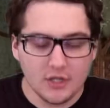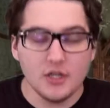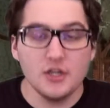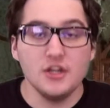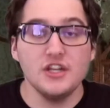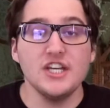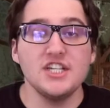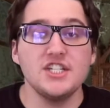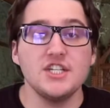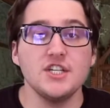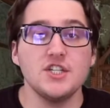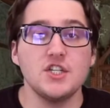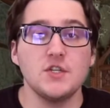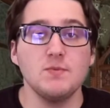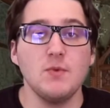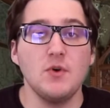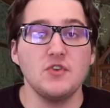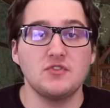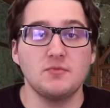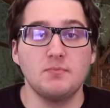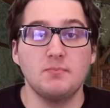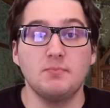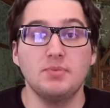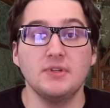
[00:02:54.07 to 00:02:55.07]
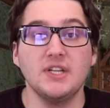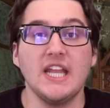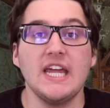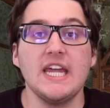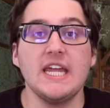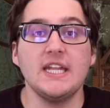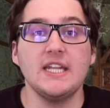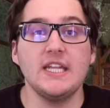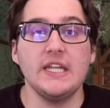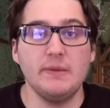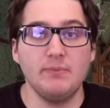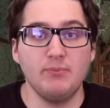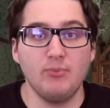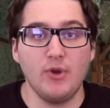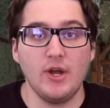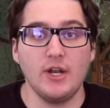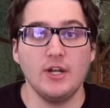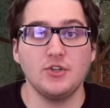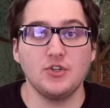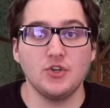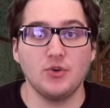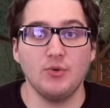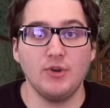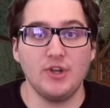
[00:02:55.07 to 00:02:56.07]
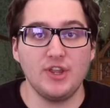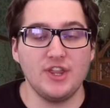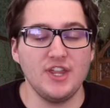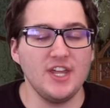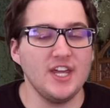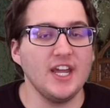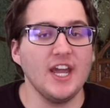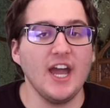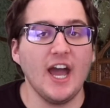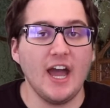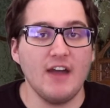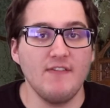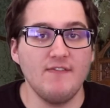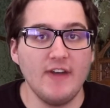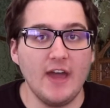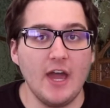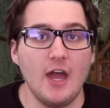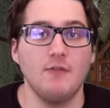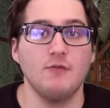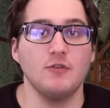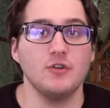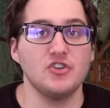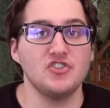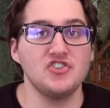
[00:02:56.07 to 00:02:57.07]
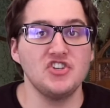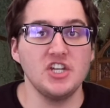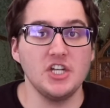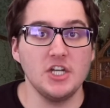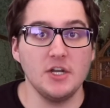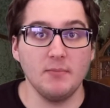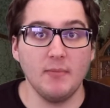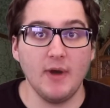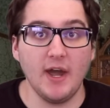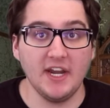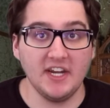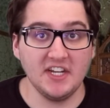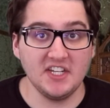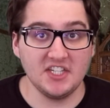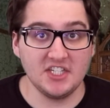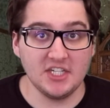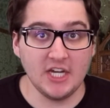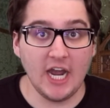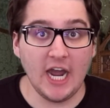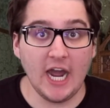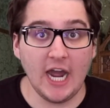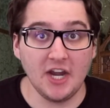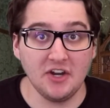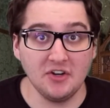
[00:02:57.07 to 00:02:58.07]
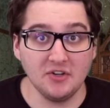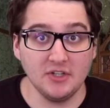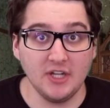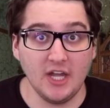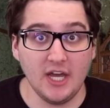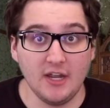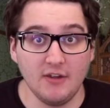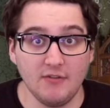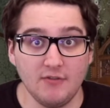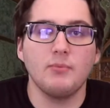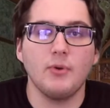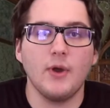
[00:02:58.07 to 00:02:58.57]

This is the most blatantly predatory thing I've ever seen in my entire life.